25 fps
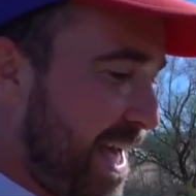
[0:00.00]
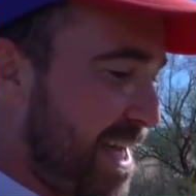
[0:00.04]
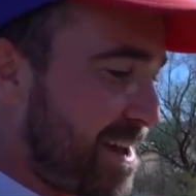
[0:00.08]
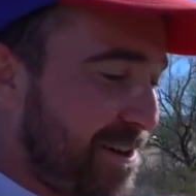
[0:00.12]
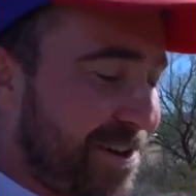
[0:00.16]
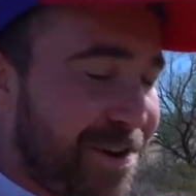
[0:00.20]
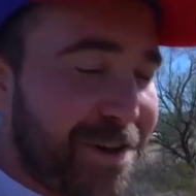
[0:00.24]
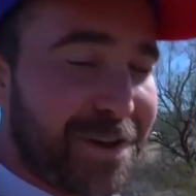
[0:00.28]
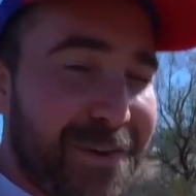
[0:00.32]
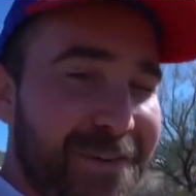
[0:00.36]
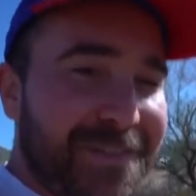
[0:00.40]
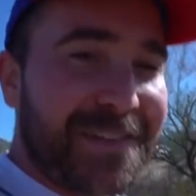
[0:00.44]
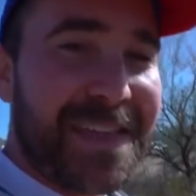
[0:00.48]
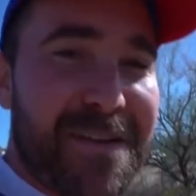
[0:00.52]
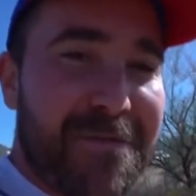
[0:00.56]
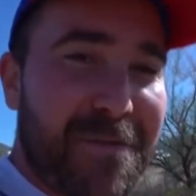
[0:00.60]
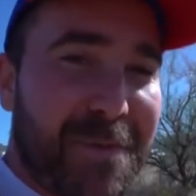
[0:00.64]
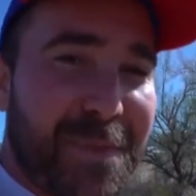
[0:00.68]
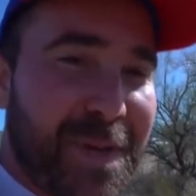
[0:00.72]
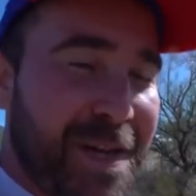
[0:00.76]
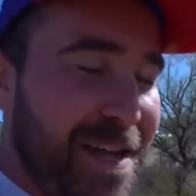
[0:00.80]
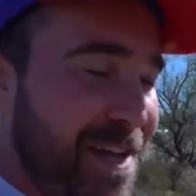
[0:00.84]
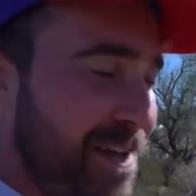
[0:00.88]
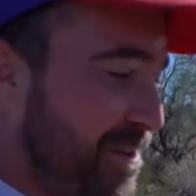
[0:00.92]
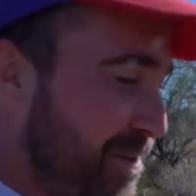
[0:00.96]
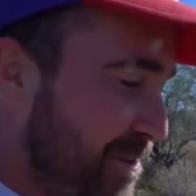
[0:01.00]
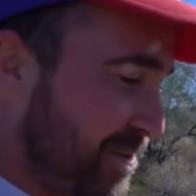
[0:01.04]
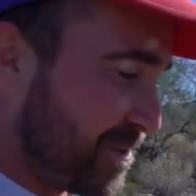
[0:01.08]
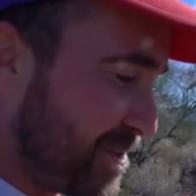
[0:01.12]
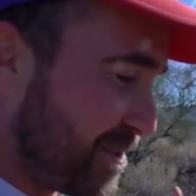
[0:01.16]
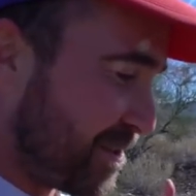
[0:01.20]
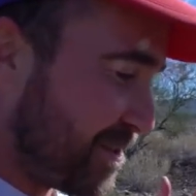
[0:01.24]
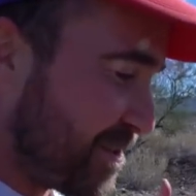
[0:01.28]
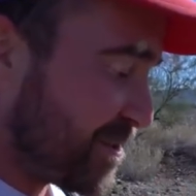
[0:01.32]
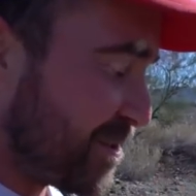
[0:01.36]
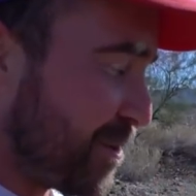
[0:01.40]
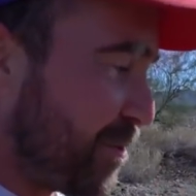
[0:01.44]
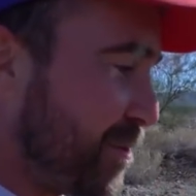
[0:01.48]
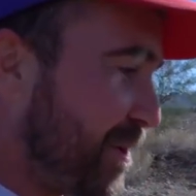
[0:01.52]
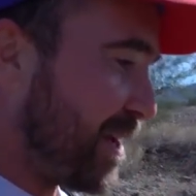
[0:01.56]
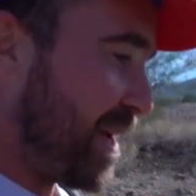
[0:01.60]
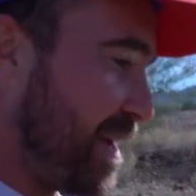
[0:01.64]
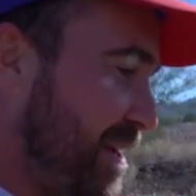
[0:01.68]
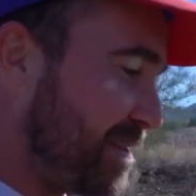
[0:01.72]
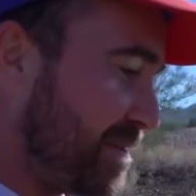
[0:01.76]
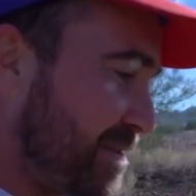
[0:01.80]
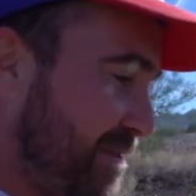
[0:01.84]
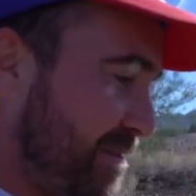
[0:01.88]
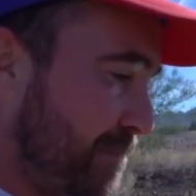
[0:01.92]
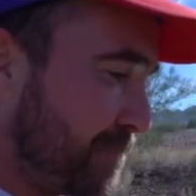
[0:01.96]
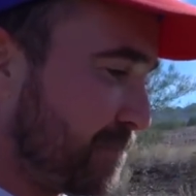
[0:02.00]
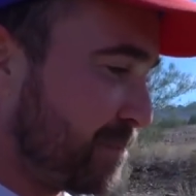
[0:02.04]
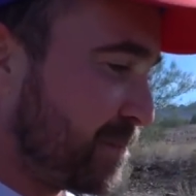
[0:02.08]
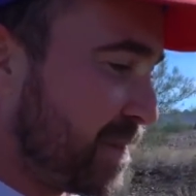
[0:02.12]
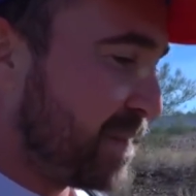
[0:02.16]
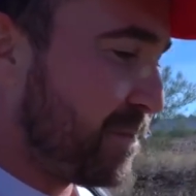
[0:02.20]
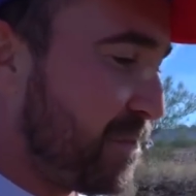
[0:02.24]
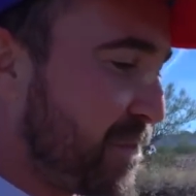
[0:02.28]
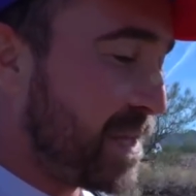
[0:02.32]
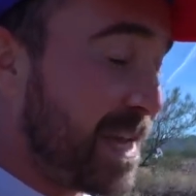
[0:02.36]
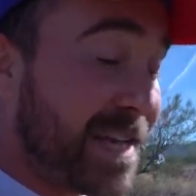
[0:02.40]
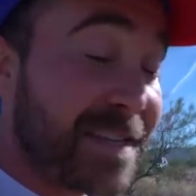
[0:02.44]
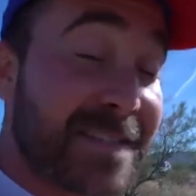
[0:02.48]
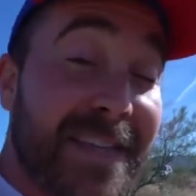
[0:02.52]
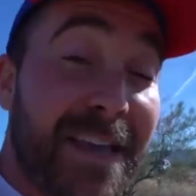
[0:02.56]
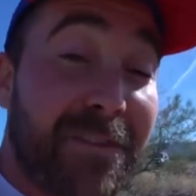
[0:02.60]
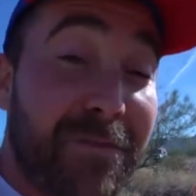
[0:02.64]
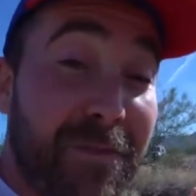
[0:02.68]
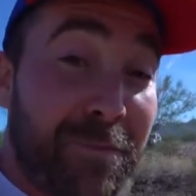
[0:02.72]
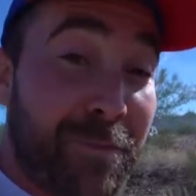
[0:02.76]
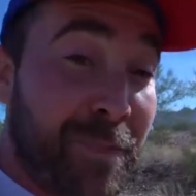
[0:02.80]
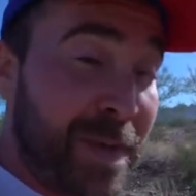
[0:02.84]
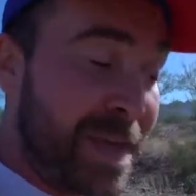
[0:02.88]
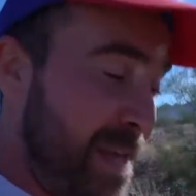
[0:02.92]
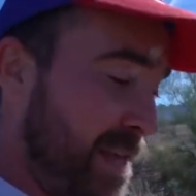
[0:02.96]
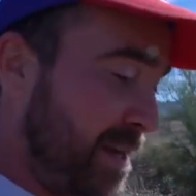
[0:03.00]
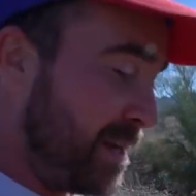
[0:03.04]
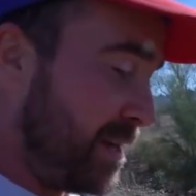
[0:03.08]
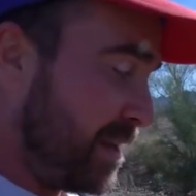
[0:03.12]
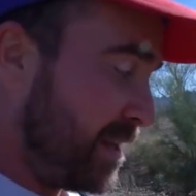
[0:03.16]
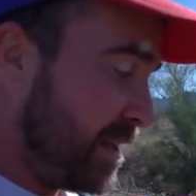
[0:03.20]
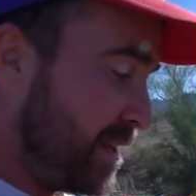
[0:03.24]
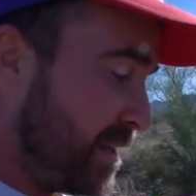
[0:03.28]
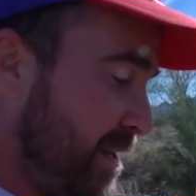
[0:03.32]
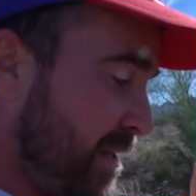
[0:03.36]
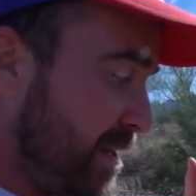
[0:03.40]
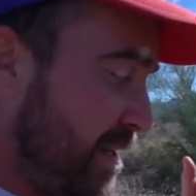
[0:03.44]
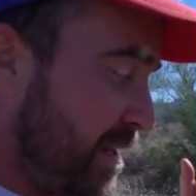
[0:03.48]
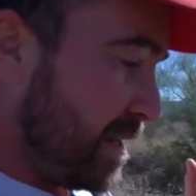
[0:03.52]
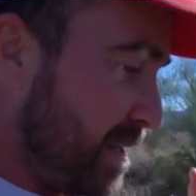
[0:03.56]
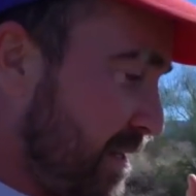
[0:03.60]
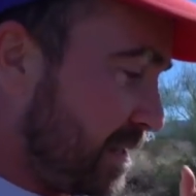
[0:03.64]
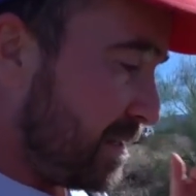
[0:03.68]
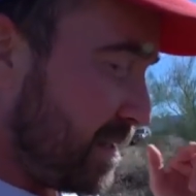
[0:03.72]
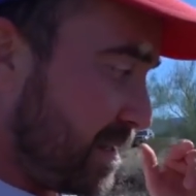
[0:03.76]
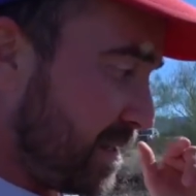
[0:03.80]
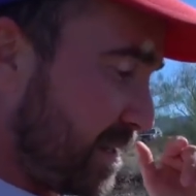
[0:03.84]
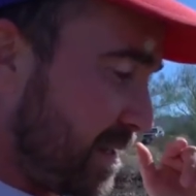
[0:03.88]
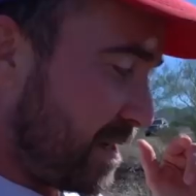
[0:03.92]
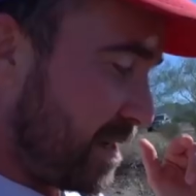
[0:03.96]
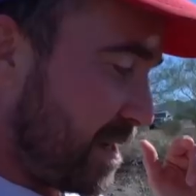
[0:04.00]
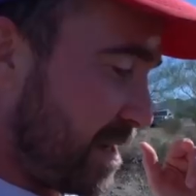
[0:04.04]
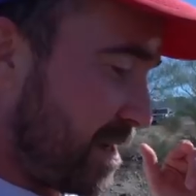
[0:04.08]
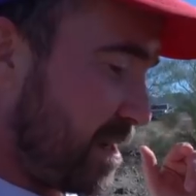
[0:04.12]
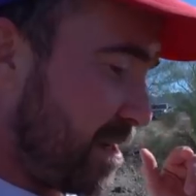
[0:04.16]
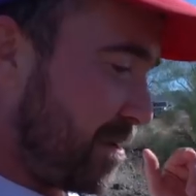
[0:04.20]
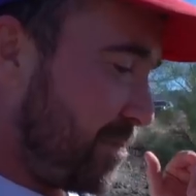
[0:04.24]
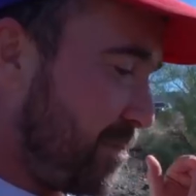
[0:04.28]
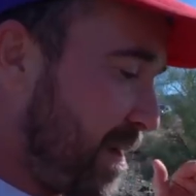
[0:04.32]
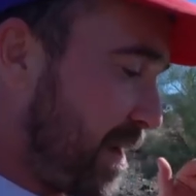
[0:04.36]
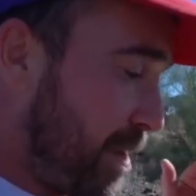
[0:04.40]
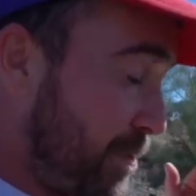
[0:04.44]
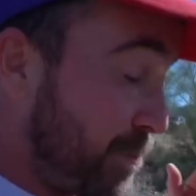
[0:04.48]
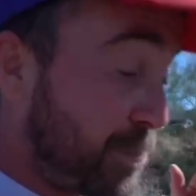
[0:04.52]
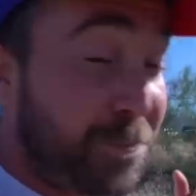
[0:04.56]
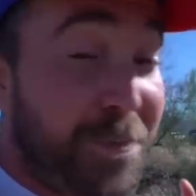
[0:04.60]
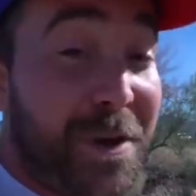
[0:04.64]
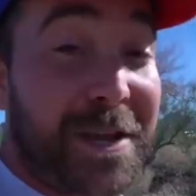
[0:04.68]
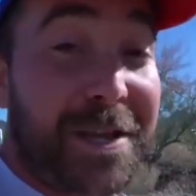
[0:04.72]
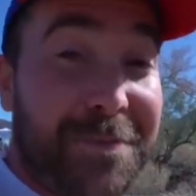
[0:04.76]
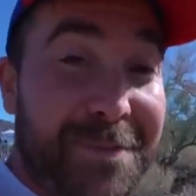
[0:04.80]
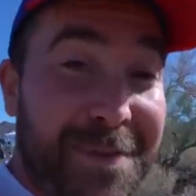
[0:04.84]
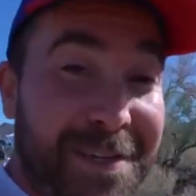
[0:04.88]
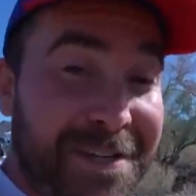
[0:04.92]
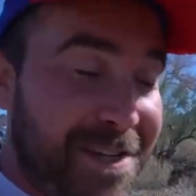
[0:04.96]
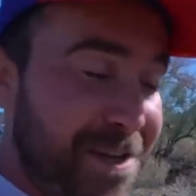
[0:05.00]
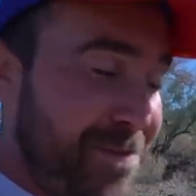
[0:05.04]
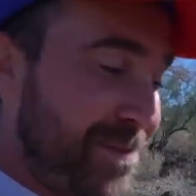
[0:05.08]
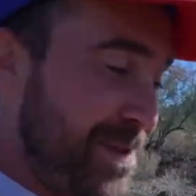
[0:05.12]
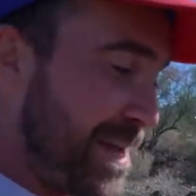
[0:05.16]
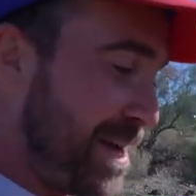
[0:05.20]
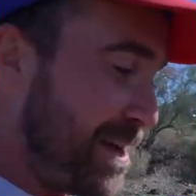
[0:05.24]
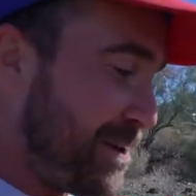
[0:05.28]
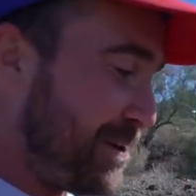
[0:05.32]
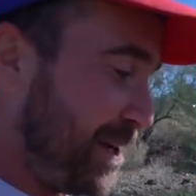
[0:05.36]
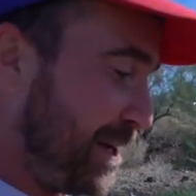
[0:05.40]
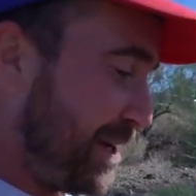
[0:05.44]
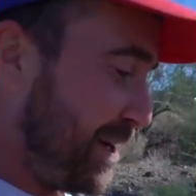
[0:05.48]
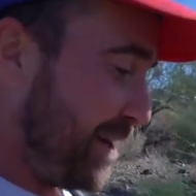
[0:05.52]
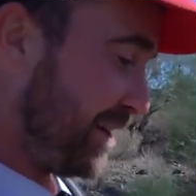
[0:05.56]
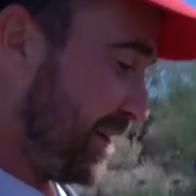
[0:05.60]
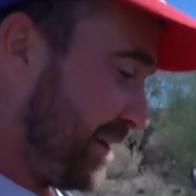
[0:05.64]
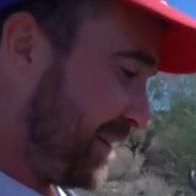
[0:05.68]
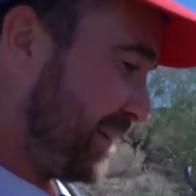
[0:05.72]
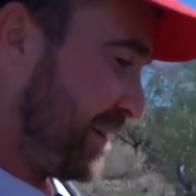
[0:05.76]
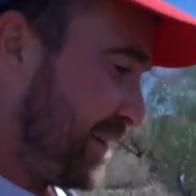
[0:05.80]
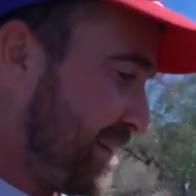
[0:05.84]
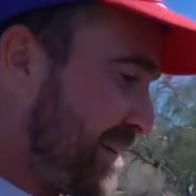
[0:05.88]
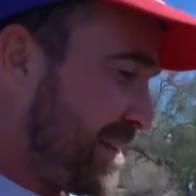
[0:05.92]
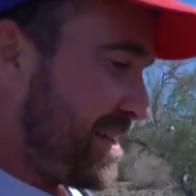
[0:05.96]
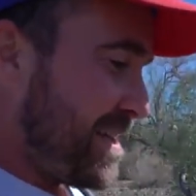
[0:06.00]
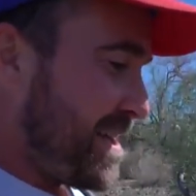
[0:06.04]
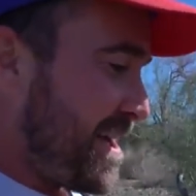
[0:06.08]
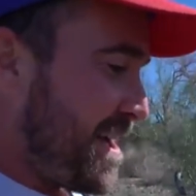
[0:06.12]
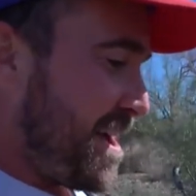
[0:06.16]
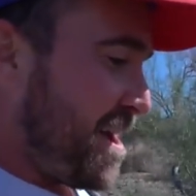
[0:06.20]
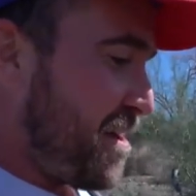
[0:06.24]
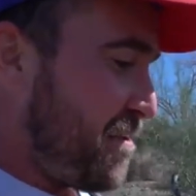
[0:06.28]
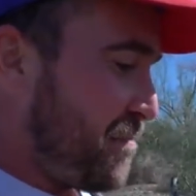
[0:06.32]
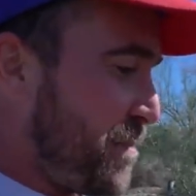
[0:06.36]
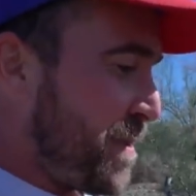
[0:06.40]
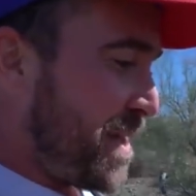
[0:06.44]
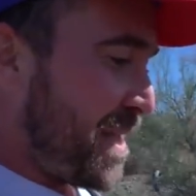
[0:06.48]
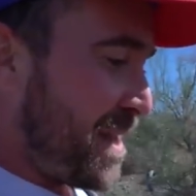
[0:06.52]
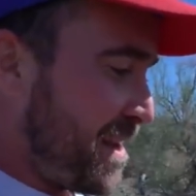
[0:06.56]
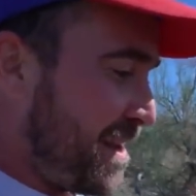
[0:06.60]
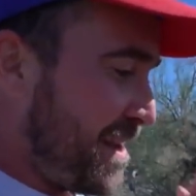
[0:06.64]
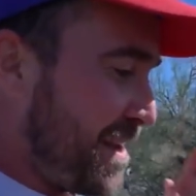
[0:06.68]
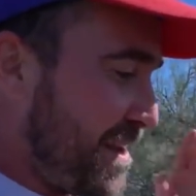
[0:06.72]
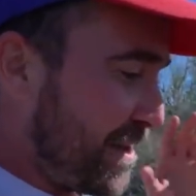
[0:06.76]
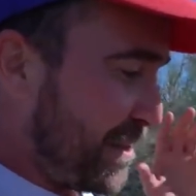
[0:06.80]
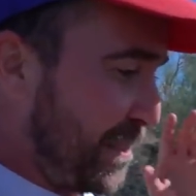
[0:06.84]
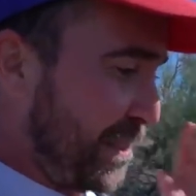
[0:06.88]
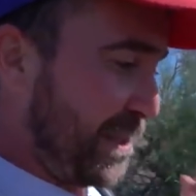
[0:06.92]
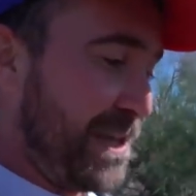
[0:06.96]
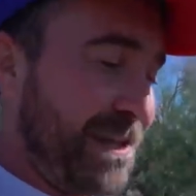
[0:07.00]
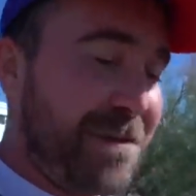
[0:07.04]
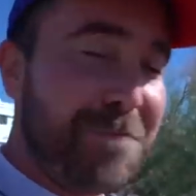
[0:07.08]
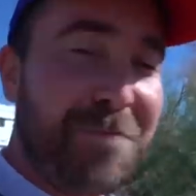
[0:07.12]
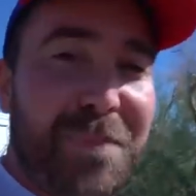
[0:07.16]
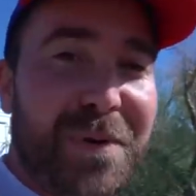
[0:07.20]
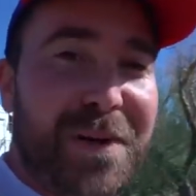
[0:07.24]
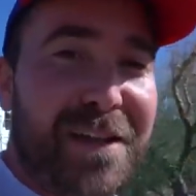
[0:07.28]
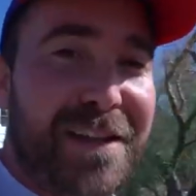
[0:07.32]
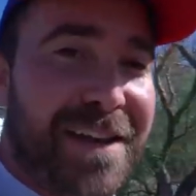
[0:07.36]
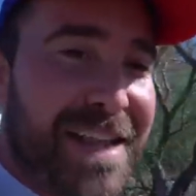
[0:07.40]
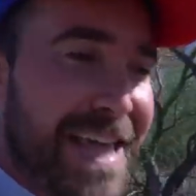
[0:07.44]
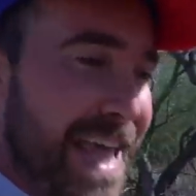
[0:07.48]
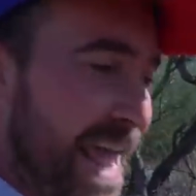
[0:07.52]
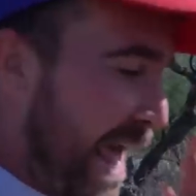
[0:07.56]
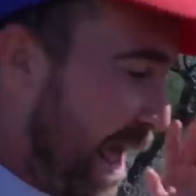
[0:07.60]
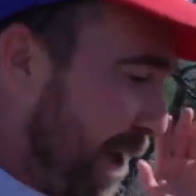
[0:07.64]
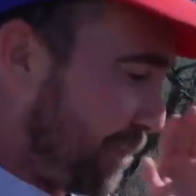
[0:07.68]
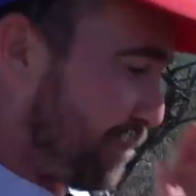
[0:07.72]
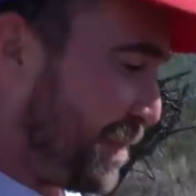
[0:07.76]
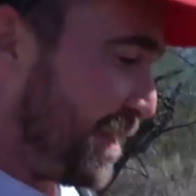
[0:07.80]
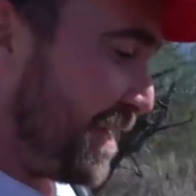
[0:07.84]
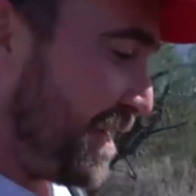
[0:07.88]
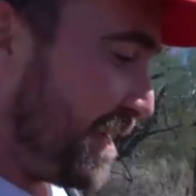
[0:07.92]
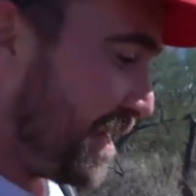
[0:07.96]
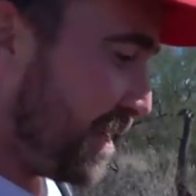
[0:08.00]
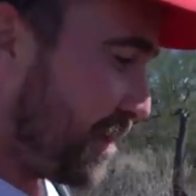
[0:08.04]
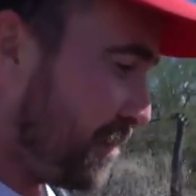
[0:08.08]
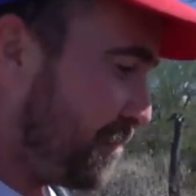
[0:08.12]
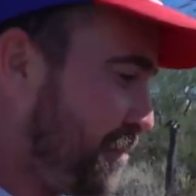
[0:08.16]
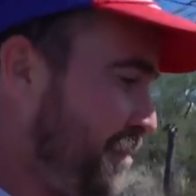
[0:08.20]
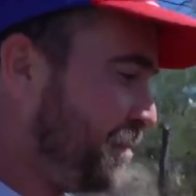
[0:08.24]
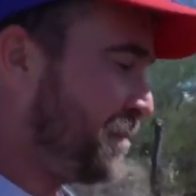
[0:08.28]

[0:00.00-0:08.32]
I don't know, everybody out here is just so nice. If you guys haven't been, um, I would recommend coming out here. I've met nothing but happy,